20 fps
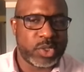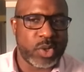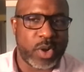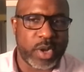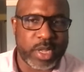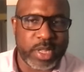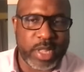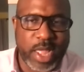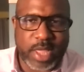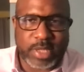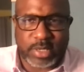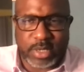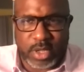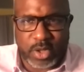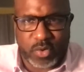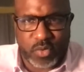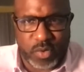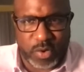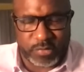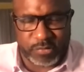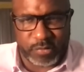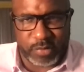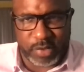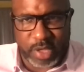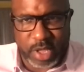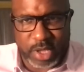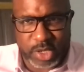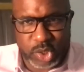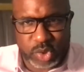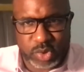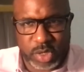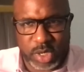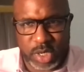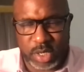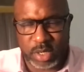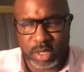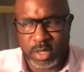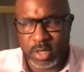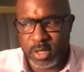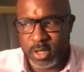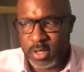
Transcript: organizing across the country,